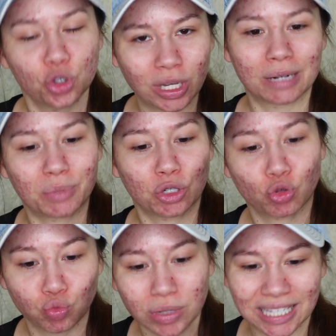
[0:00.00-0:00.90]
You gotta be
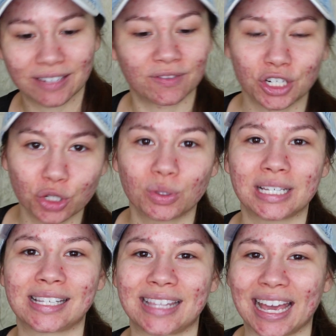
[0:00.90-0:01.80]
aggressive and do
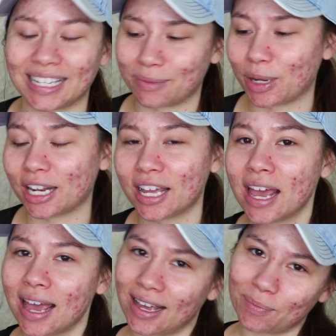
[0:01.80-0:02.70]
these things, but
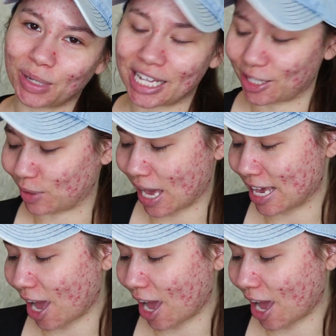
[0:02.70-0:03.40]
that's okay.